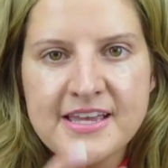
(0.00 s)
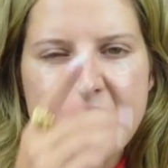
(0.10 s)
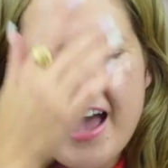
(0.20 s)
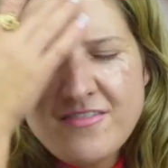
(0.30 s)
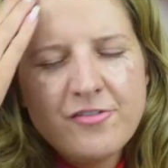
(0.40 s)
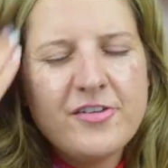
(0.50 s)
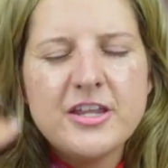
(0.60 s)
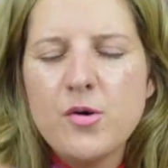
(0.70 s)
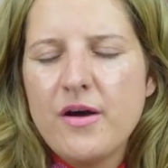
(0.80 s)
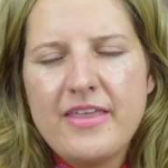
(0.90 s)
I have a
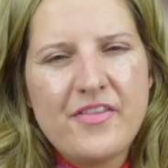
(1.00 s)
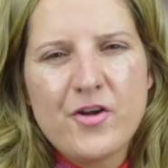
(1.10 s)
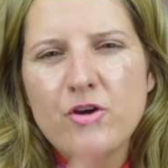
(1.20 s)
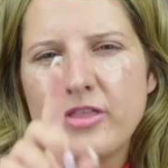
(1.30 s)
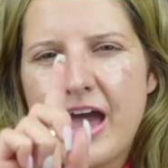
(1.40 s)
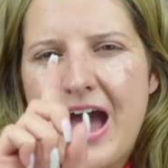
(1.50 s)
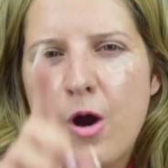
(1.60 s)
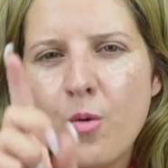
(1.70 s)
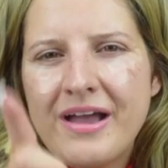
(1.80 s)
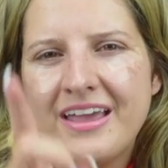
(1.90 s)
video on that, They're, that
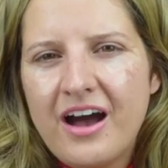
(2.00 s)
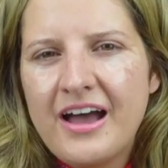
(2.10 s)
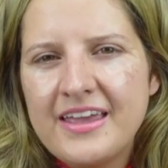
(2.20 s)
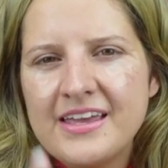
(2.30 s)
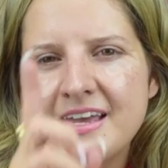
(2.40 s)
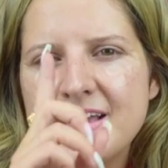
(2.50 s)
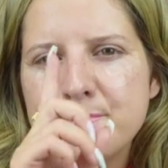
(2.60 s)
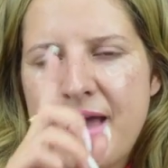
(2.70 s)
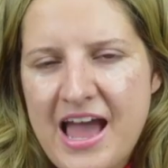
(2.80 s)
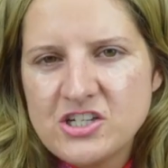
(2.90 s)
O A I
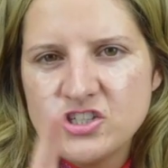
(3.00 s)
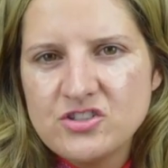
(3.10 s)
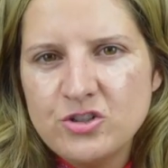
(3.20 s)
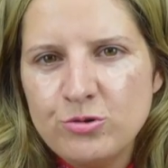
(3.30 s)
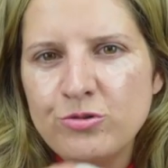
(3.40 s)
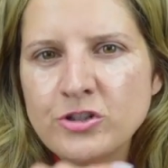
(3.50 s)
patches too.